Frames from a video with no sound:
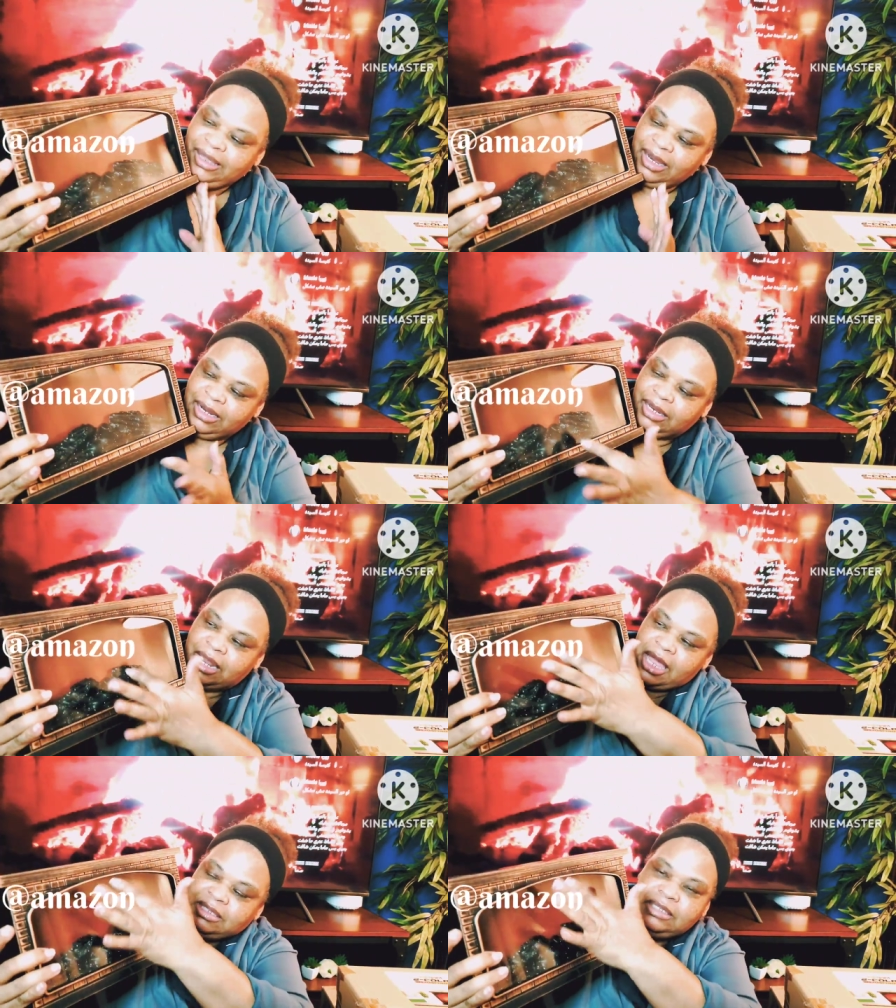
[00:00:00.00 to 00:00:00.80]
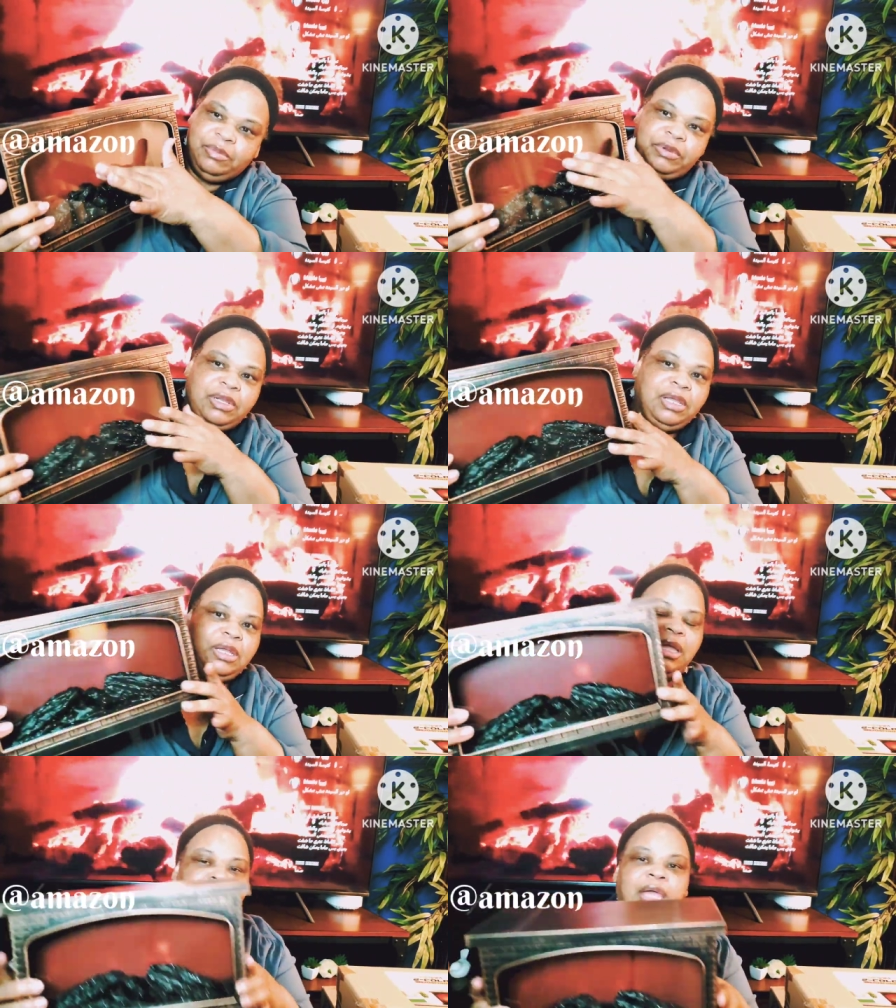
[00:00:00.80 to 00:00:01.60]
and it lights up in
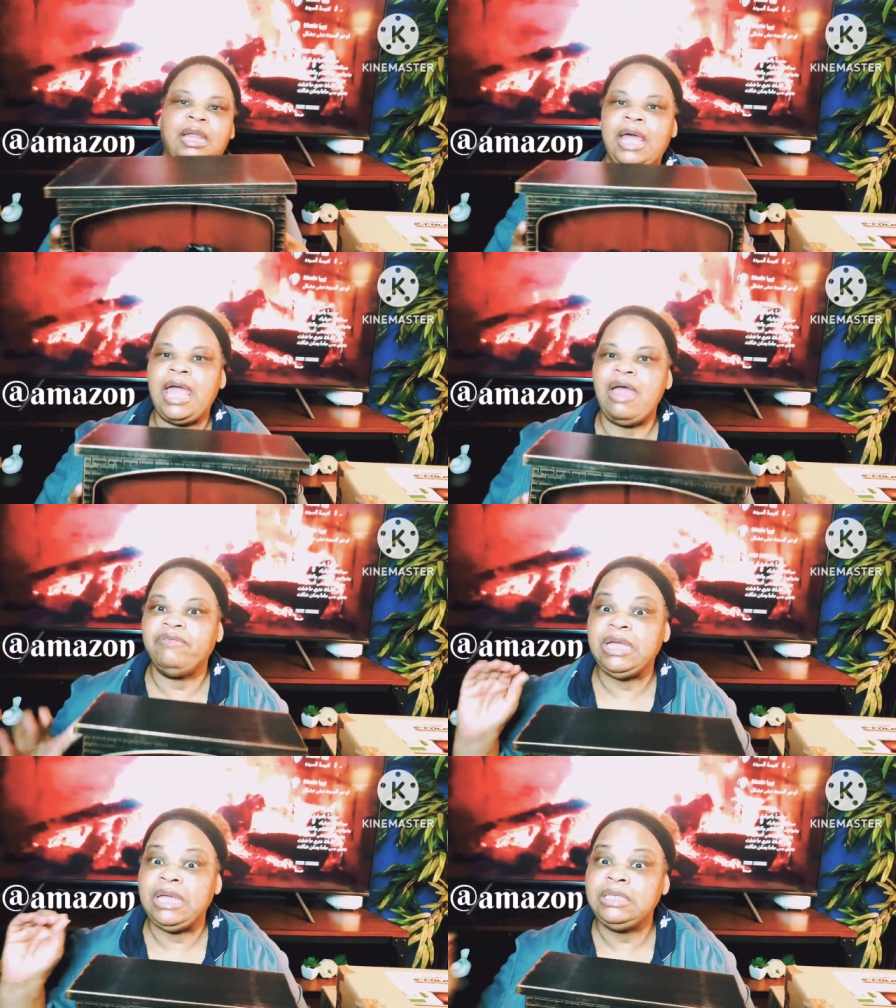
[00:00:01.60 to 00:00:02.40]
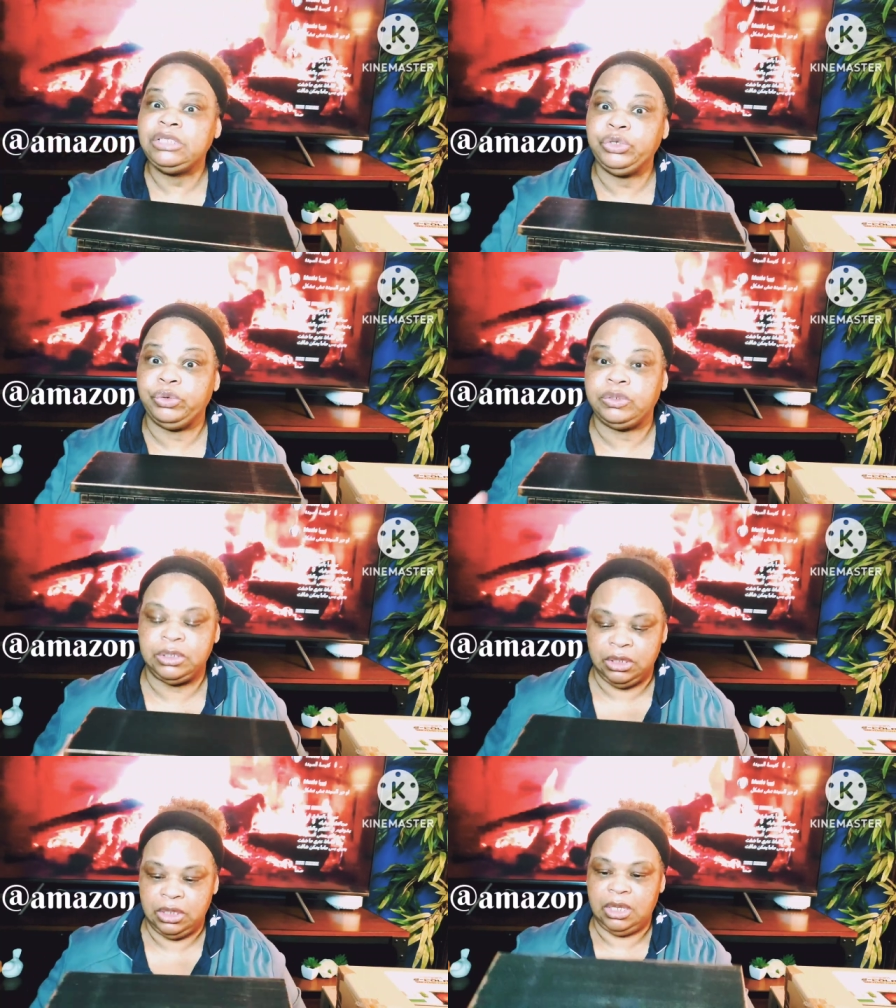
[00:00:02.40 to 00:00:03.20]
there. And I have an insert
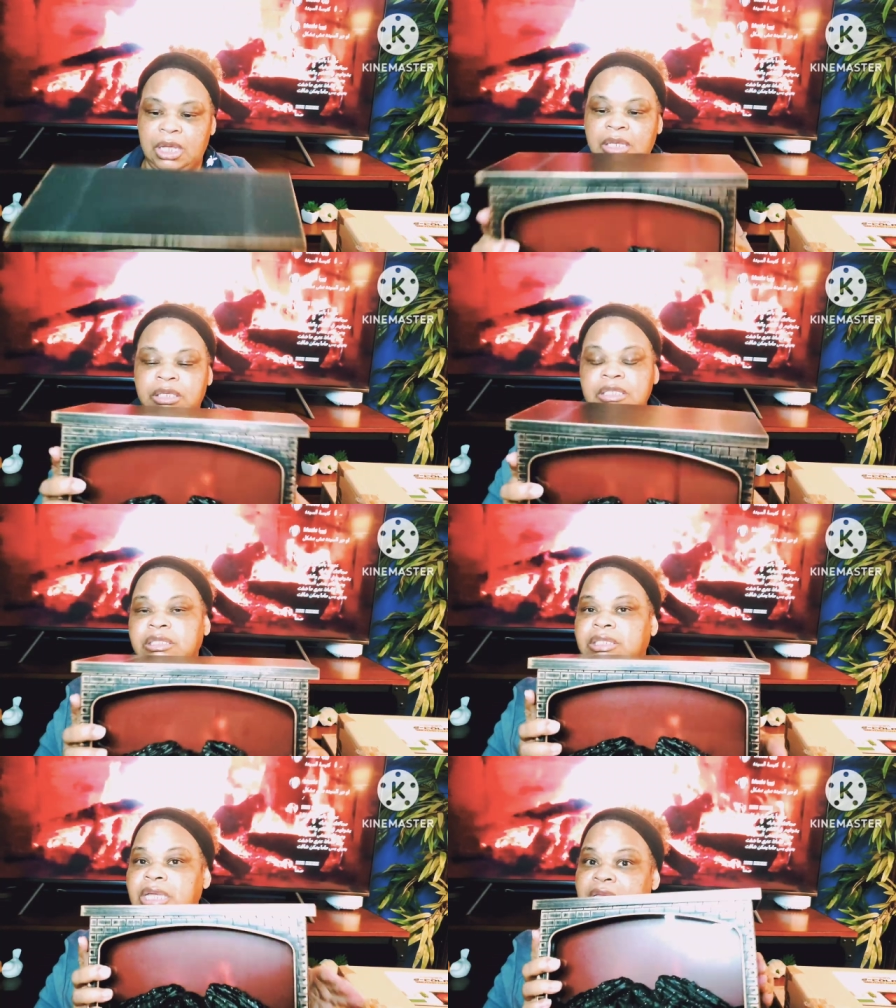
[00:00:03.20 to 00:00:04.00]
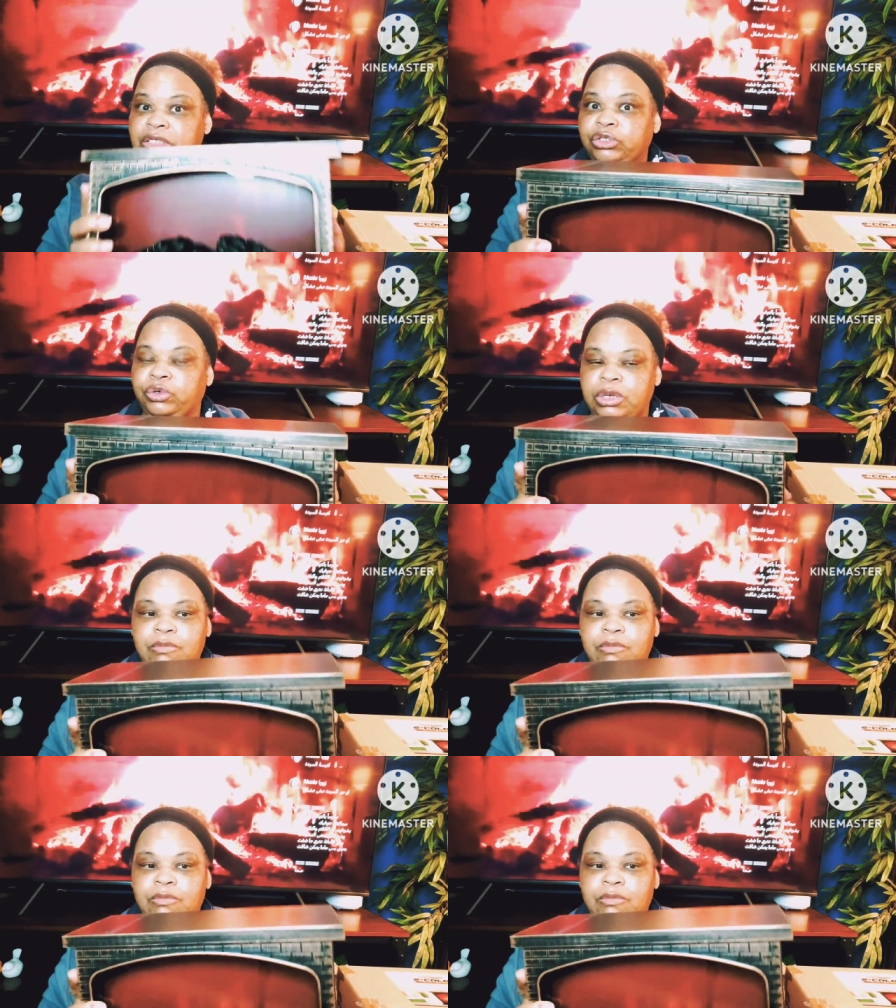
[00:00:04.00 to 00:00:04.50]
and this is an insert.